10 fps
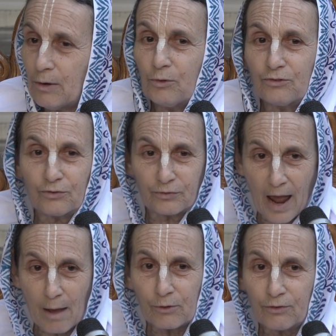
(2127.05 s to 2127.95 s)
He was
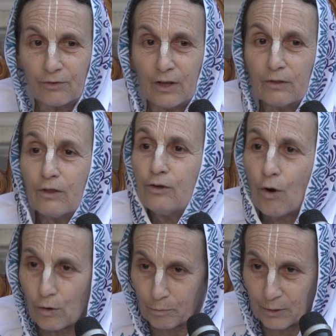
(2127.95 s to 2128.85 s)
establishing the
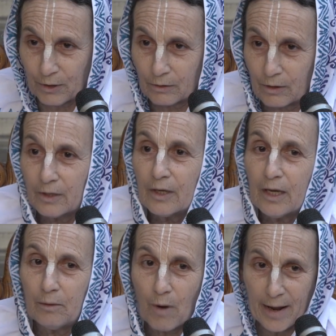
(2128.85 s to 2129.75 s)
yog pit
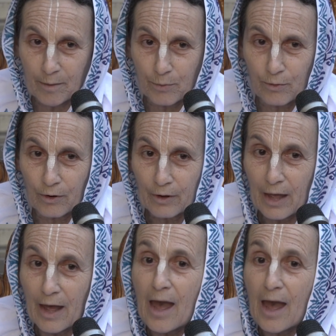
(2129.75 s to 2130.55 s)
in Mayapur.